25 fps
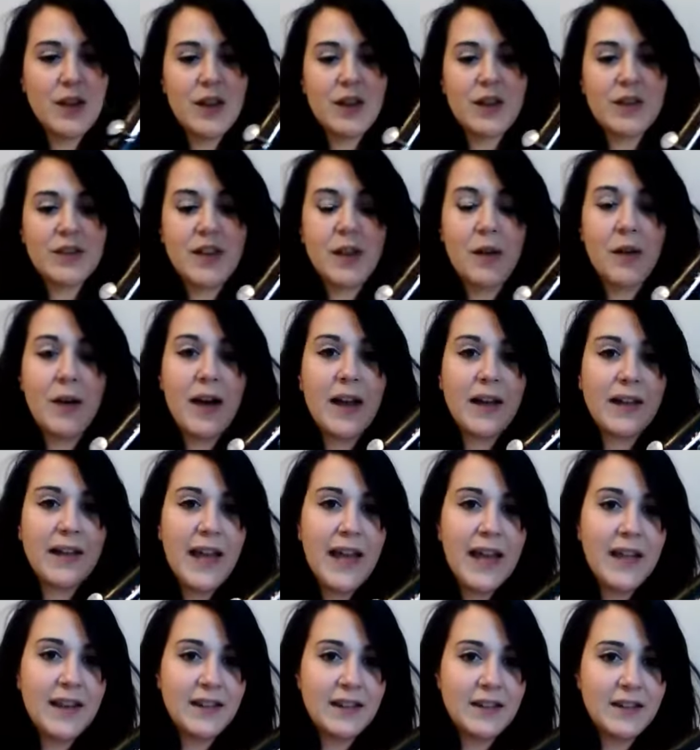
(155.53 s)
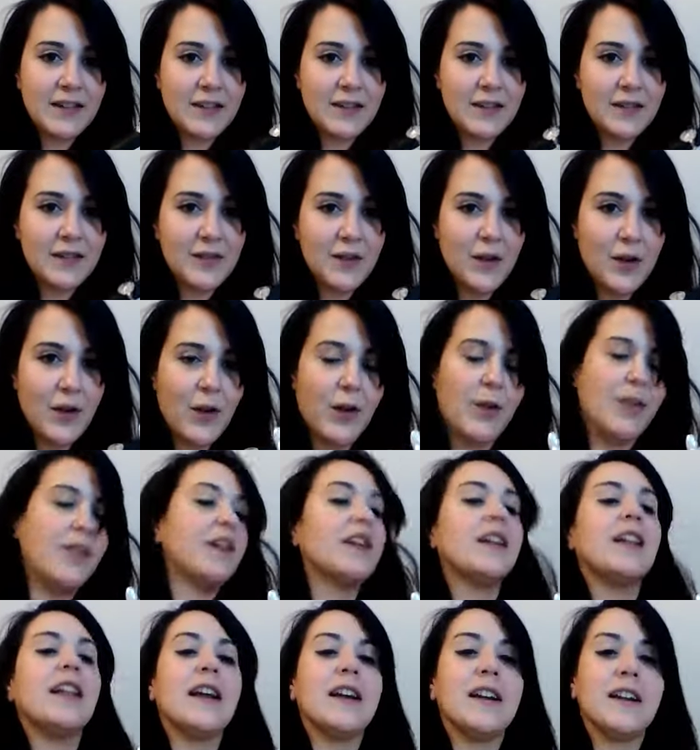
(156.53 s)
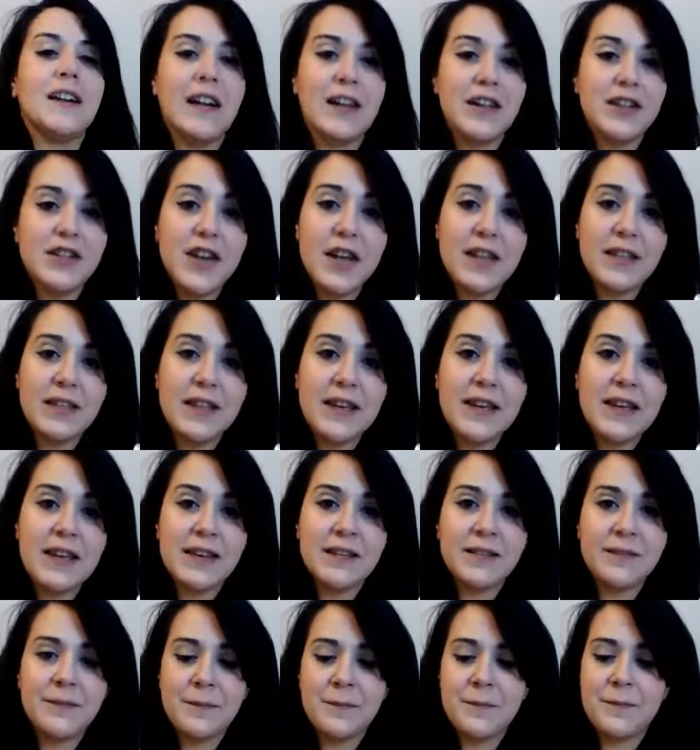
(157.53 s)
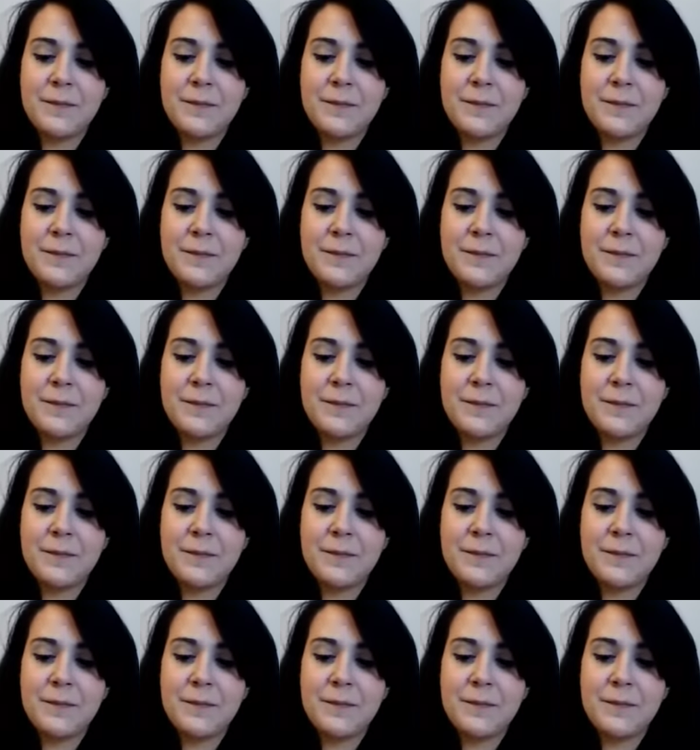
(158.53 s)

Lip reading: So again, hold the clarinet gently